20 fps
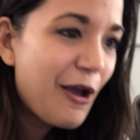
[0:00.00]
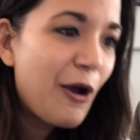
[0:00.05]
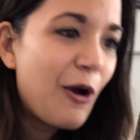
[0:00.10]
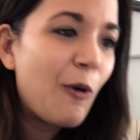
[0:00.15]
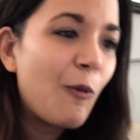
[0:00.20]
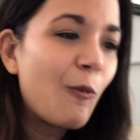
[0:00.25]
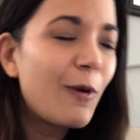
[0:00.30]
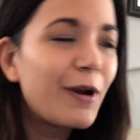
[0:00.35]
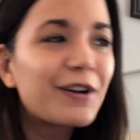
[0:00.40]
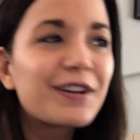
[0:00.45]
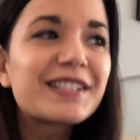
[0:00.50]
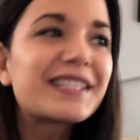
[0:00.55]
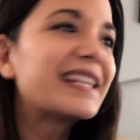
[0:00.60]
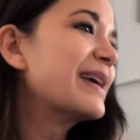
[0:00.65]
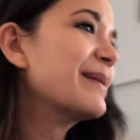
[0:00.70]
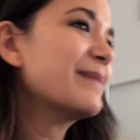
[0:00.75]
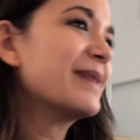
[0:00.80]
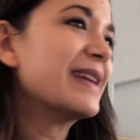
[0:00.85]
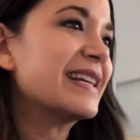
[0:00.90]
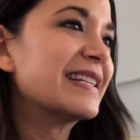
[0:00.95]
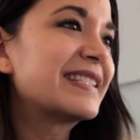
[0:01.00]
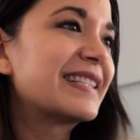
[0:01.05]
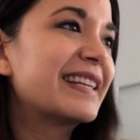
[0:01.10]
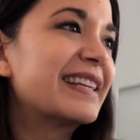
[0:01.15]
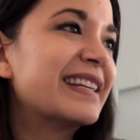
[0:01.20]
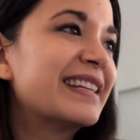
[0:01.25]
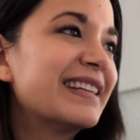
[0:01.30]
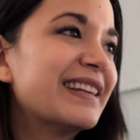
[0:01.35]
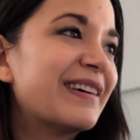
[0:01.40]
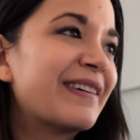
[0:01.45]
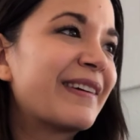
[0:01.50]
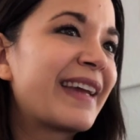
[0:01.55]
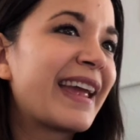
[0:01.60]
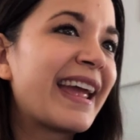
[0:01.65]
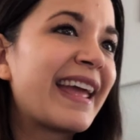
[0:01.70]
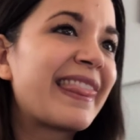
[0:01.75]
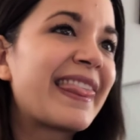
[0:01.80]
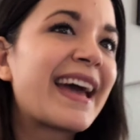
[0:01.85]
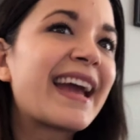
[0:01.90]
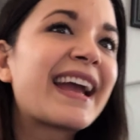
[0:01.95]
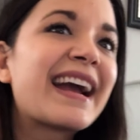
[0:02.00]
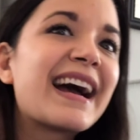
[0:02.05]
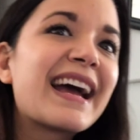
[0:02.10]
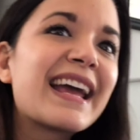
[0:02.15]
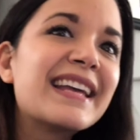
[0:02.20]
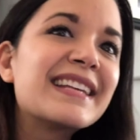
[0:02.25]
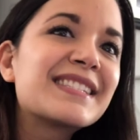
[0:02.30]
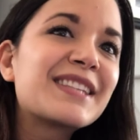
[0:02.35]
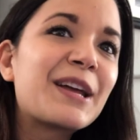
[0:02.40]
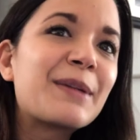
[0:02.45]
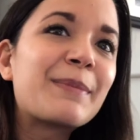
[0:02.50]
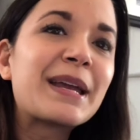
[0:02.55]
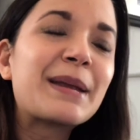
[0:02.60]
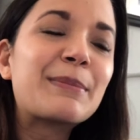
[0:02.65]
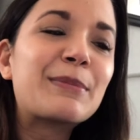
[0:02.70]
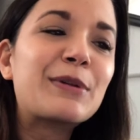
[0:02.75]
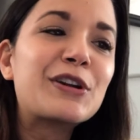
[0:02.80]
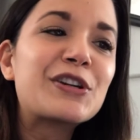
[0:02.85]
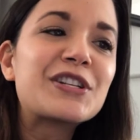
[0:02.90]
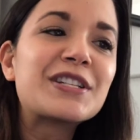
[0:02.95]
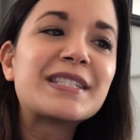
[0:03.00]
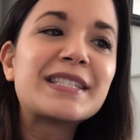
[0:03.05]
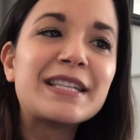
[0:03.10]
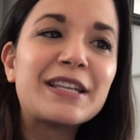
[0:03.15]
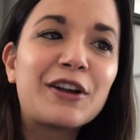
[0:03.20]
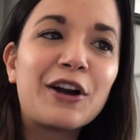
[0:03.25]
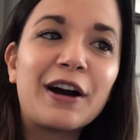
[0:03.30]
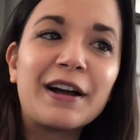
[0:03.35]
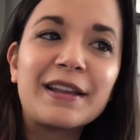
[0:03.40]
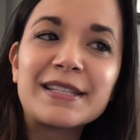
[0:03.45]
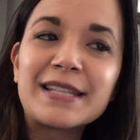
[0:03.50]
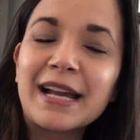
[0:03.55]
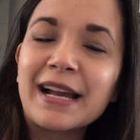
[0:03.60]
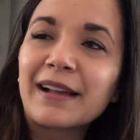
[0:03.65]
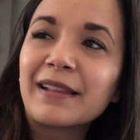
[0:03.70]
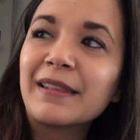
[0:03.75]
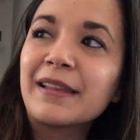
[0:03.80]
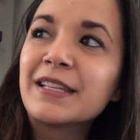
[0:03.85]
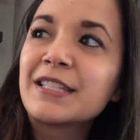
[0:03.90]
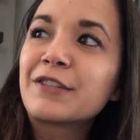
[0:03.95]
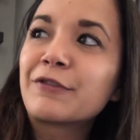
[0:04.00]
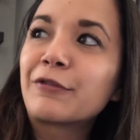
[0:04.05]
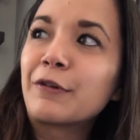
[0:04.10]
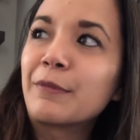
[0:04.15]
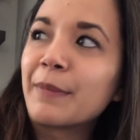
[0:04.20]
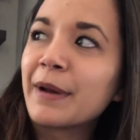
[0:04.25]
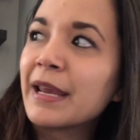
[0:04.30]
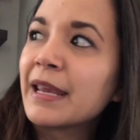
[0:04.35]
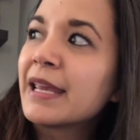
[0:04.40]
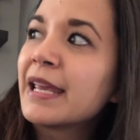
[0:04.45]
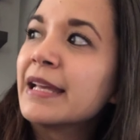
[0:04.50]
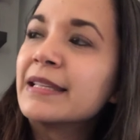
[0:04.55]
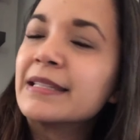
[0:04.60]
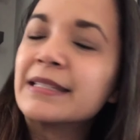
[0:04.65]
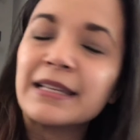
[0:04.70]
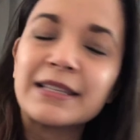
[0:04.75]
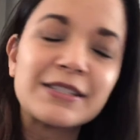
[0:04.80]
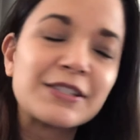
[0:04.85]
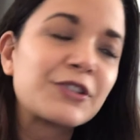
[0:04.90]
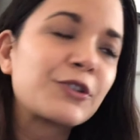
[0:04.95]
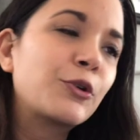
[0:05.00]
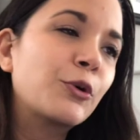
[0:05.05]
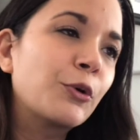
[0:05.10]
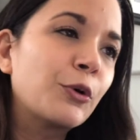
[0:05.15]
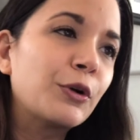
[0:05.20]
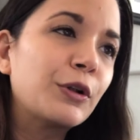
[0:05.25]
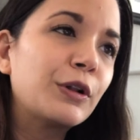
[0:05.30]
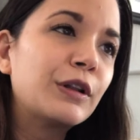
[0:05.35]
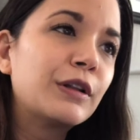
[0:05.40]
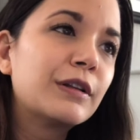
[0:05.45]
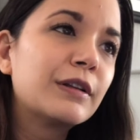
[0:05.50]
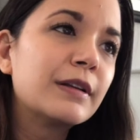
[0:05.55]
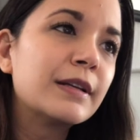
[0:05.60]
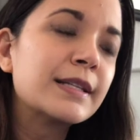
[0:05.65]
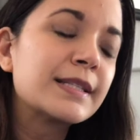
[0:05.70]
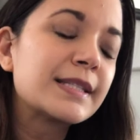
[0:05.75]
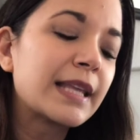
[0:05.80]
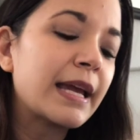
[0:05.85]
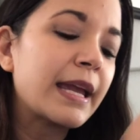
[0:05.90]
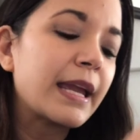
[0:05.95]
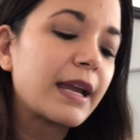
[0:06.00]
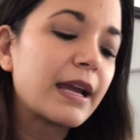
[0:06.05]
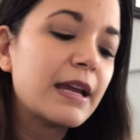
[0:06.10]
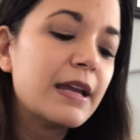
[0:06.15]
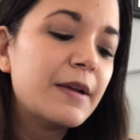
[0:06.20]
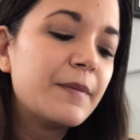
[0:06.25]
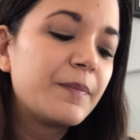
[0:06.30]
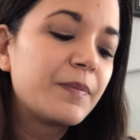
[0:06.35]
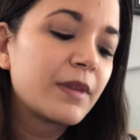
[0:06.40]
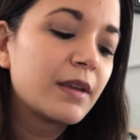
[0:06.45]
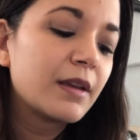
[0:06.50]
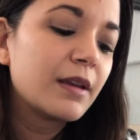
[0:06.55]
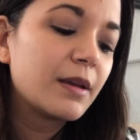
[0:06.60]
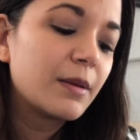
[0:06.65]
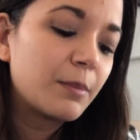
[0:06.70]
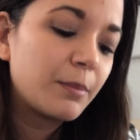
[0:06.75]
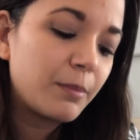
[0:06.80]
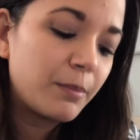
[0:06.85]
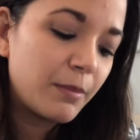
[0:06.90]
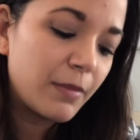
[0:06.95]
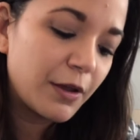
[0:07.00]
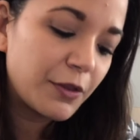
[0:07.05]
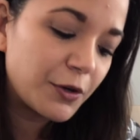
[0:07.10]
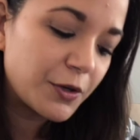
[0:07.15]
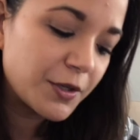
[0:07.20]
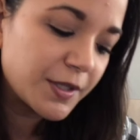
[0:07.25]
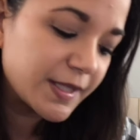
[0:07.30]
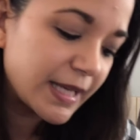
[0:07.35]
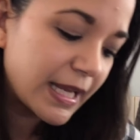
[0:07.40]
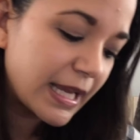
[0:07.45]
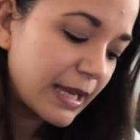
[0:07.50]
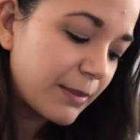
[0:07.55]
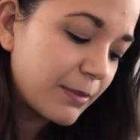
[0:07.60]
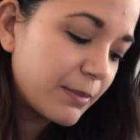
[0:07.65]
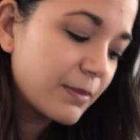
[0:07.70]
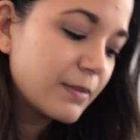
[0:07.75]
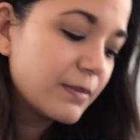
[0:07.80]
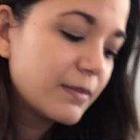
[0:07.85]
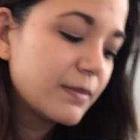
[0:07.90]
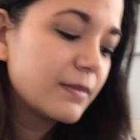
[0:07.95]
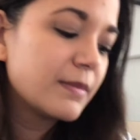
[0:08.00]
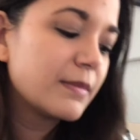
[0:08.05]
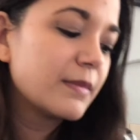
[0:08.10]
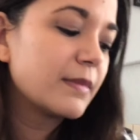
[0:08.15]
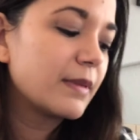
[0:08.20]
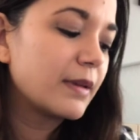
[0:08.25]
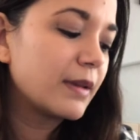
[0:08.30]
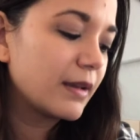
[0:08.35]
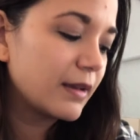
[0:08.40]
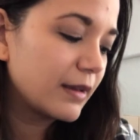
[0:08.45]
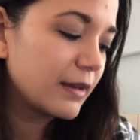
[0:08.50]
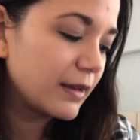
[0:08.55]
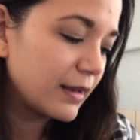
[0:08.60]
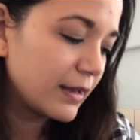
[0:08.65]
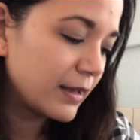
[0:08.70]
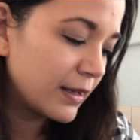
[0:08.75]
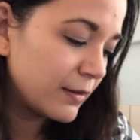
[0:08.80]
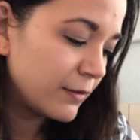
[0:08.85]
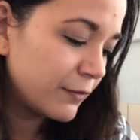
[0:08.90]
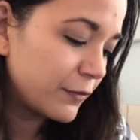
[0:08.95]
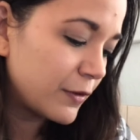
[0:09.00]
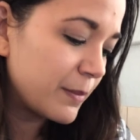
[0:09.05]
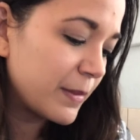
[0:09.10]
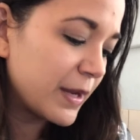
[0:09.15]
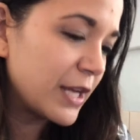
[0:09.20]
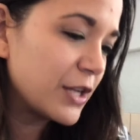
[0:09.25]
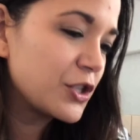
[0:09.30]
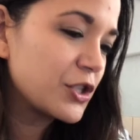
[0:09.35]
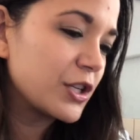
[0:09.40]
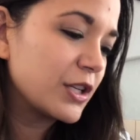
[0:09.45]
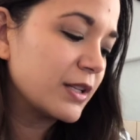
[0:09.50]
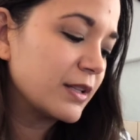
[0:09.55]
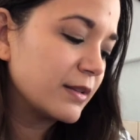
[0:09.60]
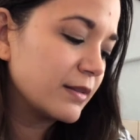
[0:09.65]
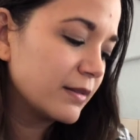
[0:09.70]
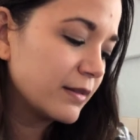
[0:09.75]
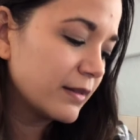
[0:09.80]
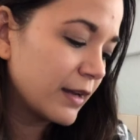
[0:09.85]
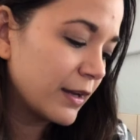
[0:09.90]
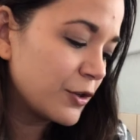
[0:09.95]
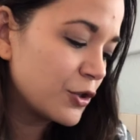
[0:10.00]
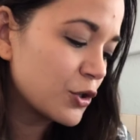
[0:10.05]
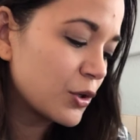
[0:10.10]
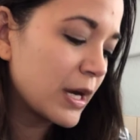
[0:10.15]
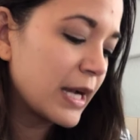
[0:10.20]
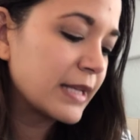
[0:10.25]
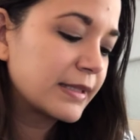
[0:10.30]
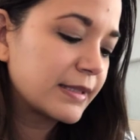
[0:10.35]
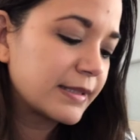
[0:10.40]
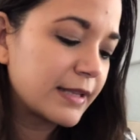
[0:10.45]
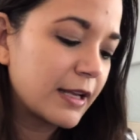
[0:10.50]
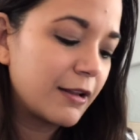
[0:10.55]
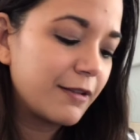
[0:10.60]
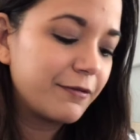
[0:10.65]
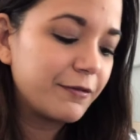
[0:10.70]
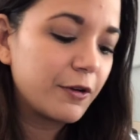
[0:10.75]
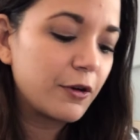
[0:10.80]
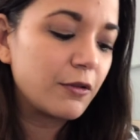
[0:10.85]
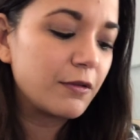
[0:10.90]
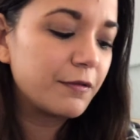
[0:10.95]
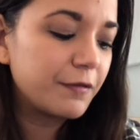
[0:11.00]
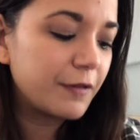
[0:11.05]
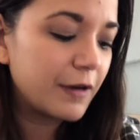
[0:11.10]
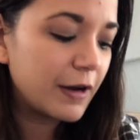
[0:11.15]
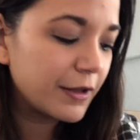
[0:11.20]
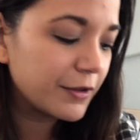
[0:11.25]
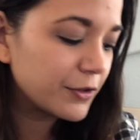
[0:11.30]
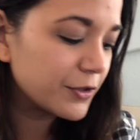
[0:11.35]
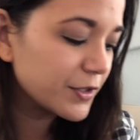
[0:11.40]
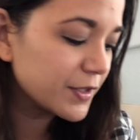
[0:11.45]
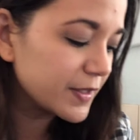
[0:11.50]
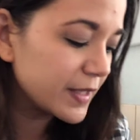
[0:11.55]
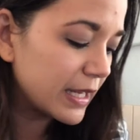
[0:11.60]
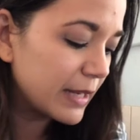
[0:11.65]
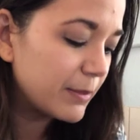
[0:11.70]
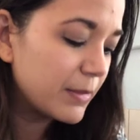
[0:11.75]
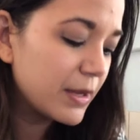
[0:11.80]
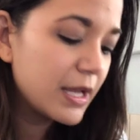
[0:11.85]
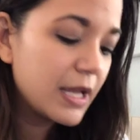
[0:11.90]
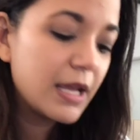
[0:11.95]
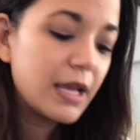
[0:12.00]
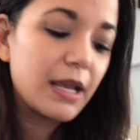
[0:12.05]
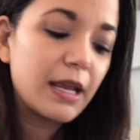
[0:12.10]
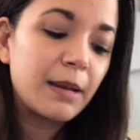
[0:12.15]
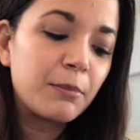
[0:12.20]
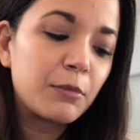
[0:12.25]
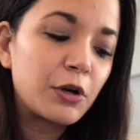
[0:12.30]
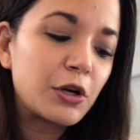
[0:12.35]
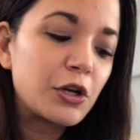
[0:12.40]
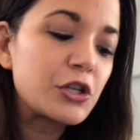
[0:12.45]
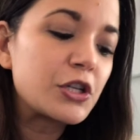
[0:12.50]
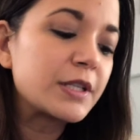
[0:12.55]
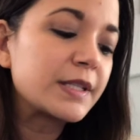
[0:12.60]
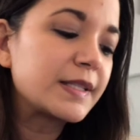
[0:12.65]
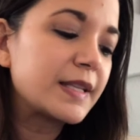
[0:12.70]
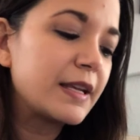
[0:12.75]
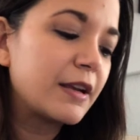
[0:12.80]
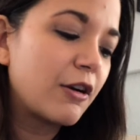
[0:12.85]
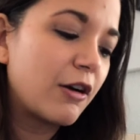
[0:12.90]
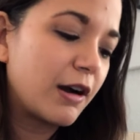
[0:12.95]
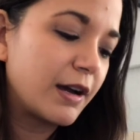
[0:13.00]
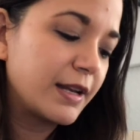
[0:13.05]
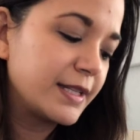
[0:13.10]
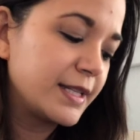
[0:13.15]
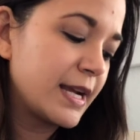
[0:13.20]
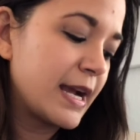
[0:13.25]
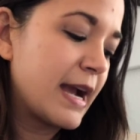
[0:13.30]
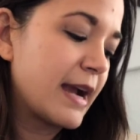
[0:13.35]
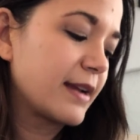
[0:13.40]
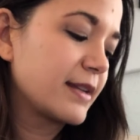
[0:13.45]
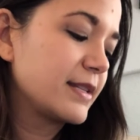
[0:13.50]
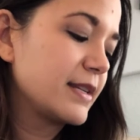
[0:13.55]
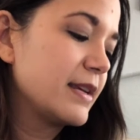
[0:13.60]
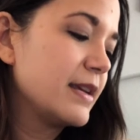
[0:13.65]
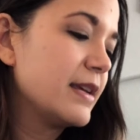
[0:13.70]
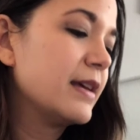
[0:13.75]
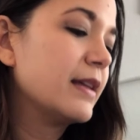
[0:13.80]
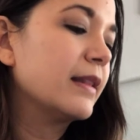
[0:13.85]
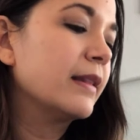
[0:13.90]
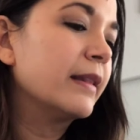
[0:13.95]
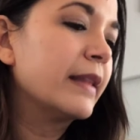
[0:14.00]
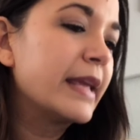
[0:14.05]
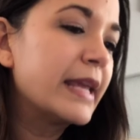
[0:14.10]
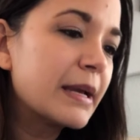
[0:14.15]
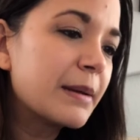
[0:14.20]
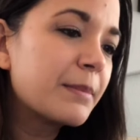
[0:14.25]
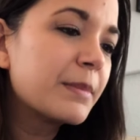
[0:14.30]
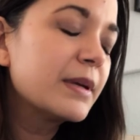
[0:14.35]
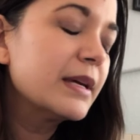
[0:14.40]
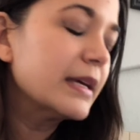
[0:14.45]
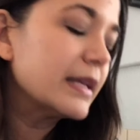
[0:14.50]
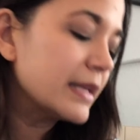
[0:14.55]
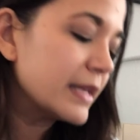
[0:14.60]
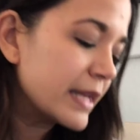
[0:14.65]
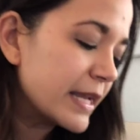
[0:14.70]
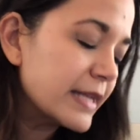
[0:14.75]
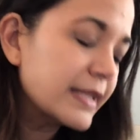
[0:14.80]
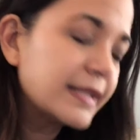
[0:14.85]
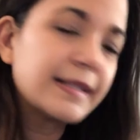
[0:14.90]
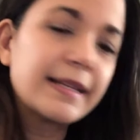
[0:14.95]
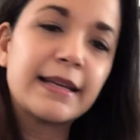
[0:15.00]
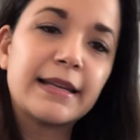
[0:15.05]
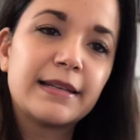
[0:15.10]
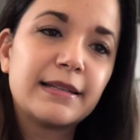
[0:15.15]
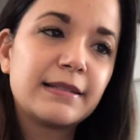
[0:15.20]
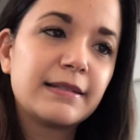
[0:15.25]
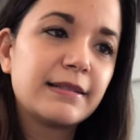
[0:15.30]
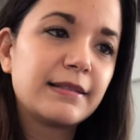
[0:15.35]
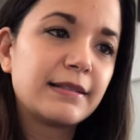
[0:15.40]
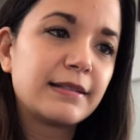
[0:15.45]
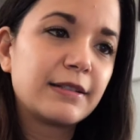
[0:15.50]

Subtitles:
where's Liam Neeson? Okay, that guy is on my emergency contact list for my kids at school. It's like mother's name, information, address, cell phone, father's name, emergency contact, Liam Neeson.